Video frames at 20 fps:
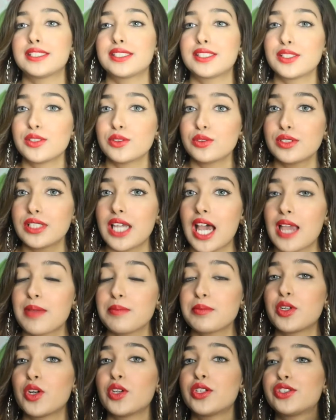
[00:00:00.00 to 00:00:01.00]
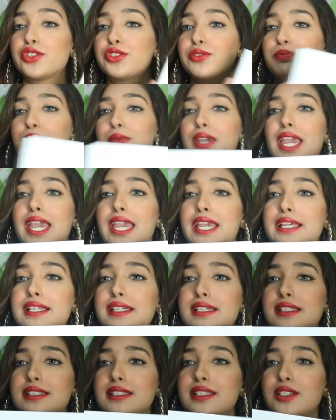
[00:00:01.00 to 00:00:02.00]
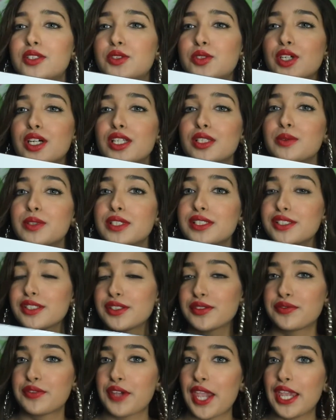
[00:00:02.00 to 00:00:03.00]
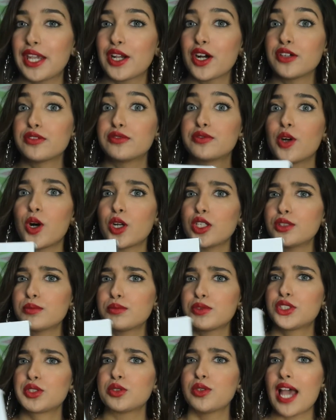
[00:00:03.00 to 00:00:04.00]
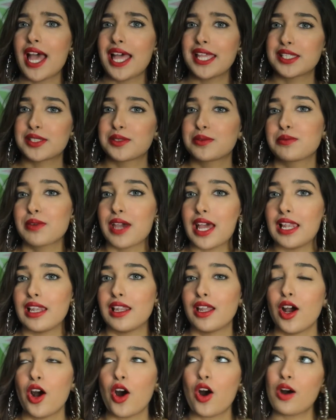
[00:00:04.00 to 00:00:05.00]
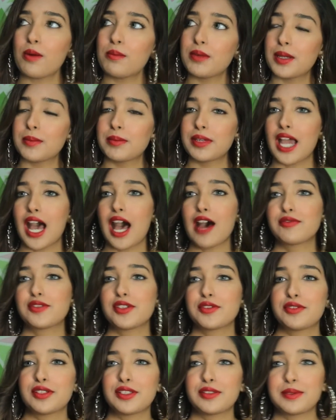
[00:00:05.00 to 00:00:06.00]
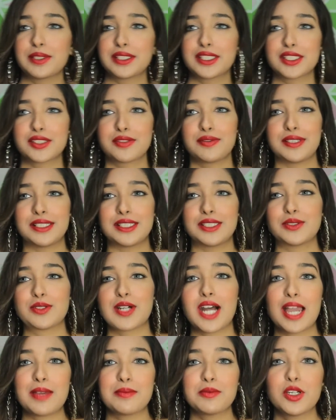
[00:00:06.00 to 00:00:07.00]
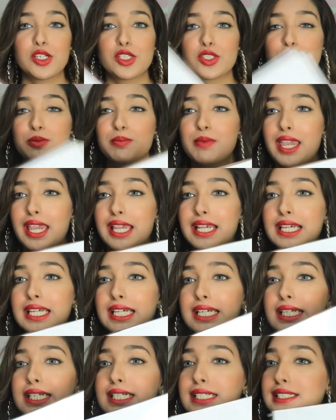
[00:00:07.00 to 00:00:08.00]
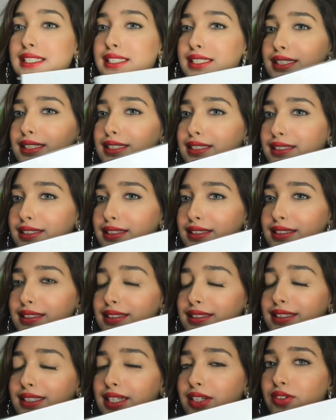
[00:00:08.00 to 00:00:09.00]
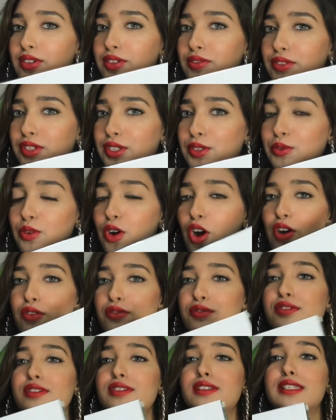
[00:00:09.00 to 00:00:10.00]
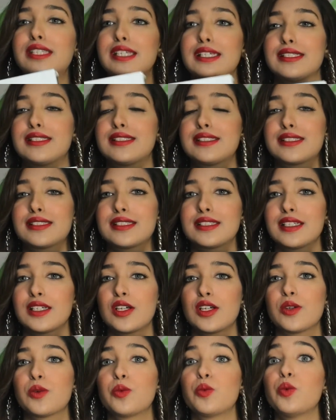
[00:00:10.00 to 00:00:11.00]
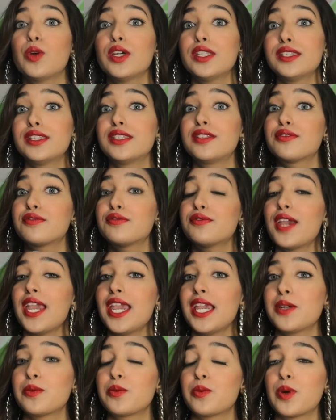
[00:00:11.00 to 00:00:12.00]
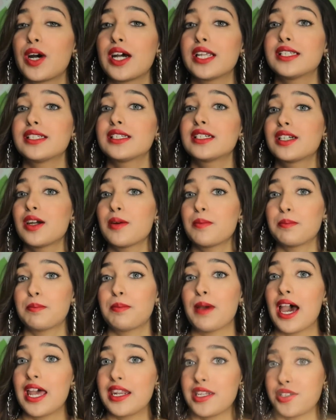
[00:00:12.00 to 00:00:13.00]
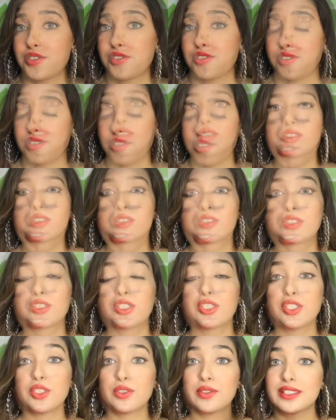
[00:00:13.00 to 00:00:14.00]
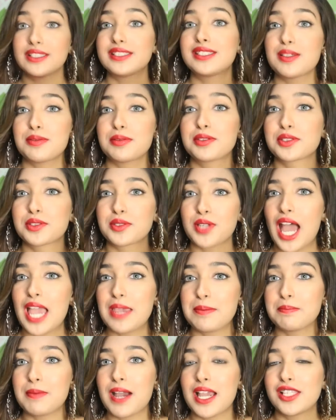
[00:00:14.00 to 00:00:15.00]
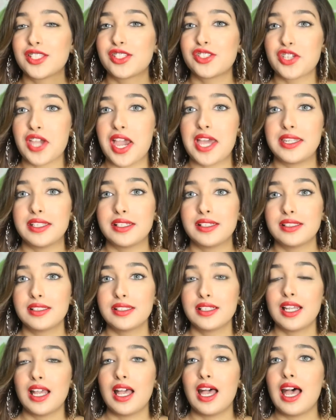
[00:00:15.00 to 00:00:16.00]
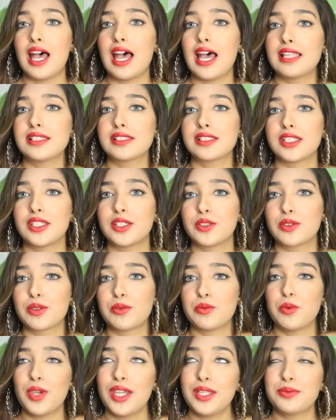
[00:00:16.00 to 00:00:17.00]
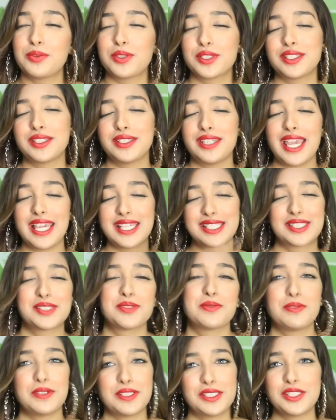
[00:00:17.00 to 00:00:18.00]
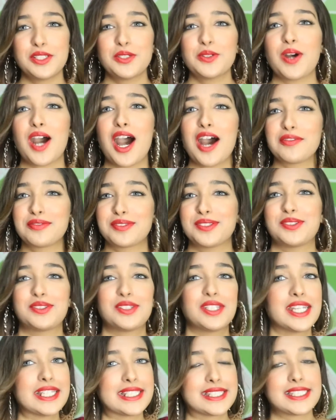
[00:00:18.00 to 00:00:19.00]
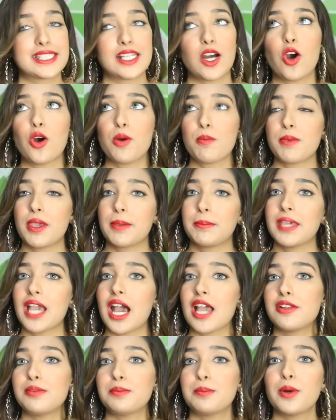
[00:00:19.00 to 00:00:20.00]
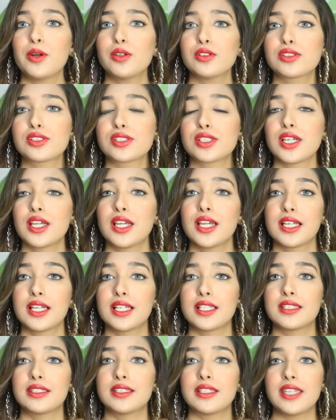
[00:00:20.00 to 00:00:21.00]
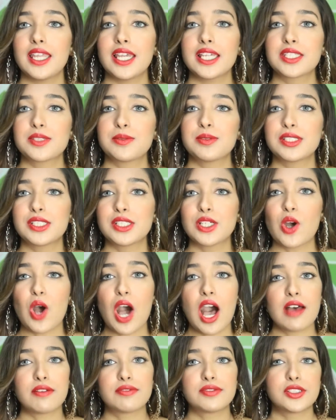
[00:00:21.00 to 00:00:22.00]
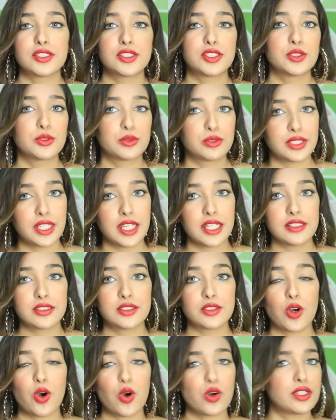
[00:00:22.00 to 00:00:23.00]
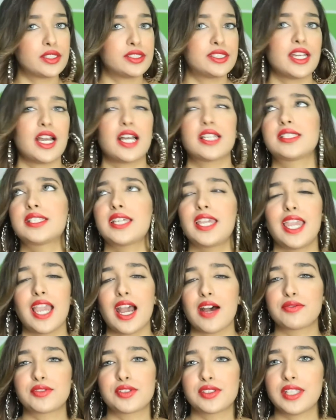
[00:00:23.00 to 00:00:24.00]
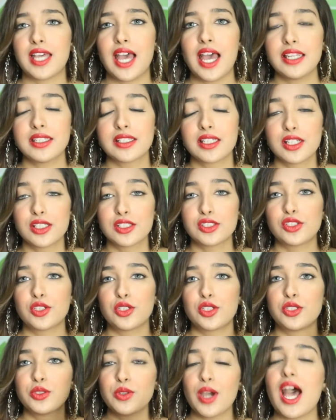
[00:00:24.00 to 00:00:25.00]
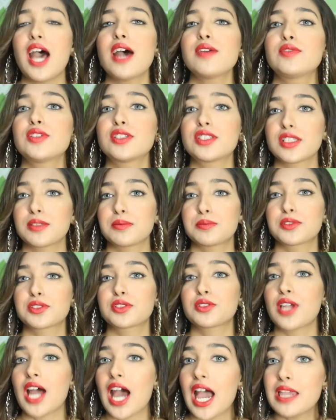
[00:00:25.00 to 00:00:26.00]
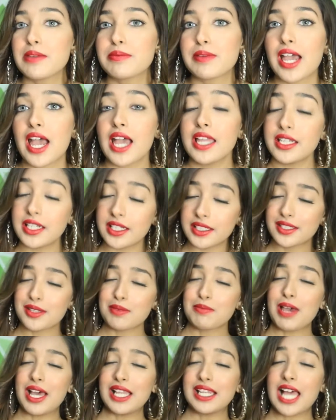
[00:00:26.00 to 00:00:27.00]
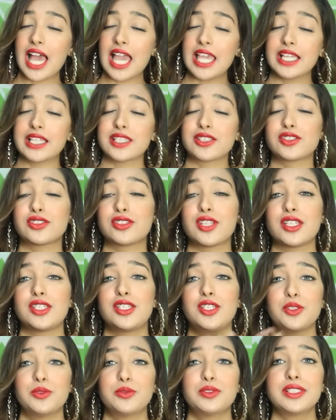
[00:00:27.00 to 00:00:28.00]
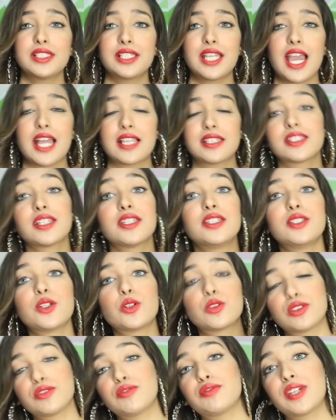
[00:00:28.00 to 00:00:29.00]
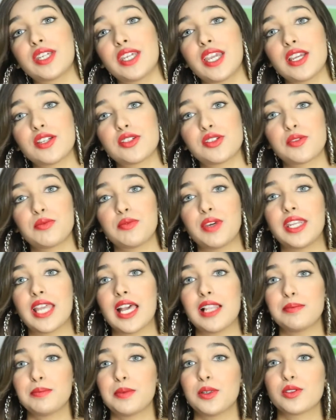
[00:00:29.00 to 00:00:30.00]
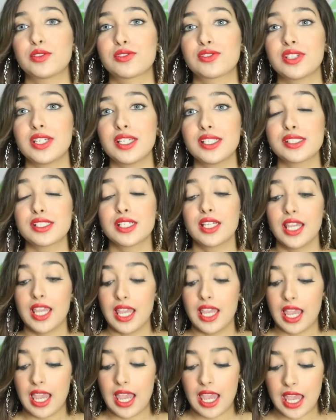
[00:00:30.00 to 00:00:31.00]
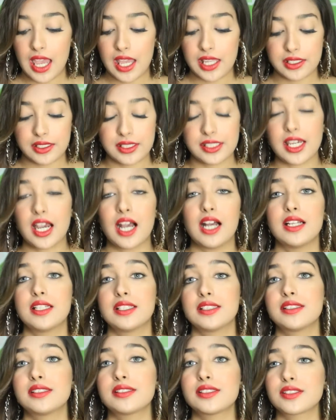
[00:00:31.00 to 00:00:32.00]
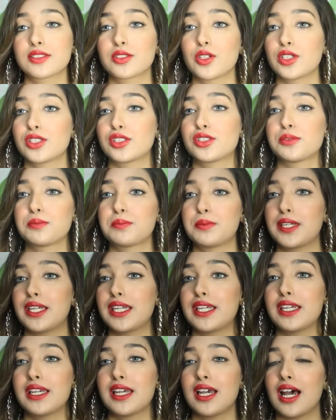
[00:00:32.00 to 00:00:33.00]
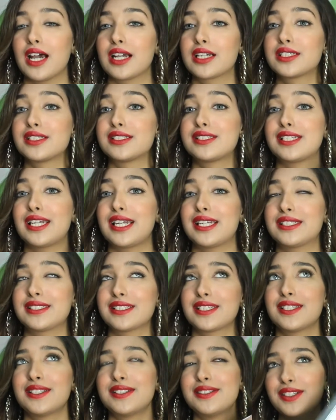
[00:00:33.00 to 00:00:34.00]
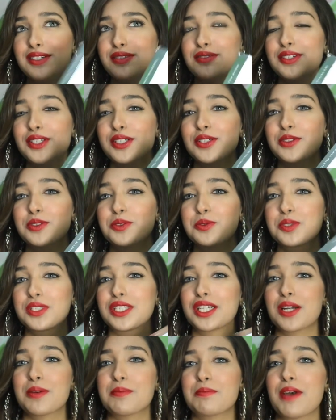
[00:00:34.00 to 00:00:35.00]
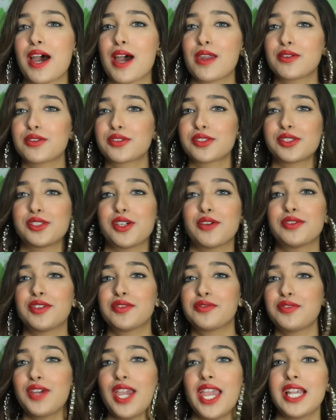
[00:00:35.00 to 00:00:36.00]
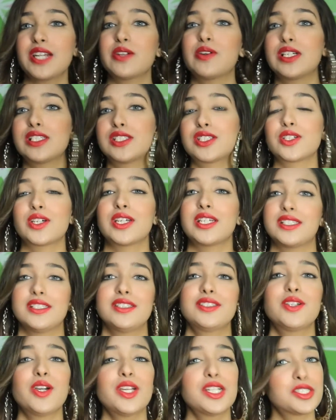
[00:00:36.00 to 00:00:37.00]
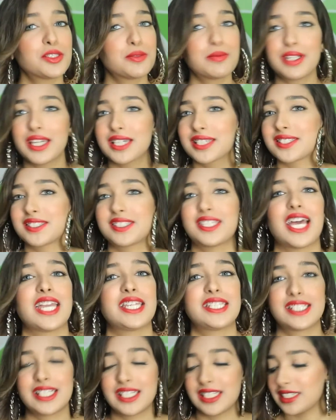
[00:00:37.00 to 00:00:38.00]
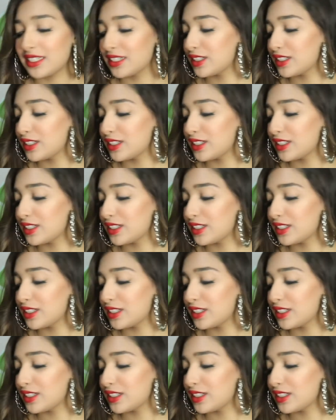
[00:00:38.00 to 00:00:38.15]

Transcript: soon I'm going to make the real versus fake of volume 2 as well, or maybe after filming this video I'm going to make the review of this with the fake one comparison. So you can subscribe my channel and you can wait for the next video after this, or maybe I'll post the next video after 2 days or a day after that. So you have to subscribe and hit the bell icon so that you will get the notification when I'll post it. And yeah, this is going to be a great review with the comparison of the fake one, so it is going to be exciting.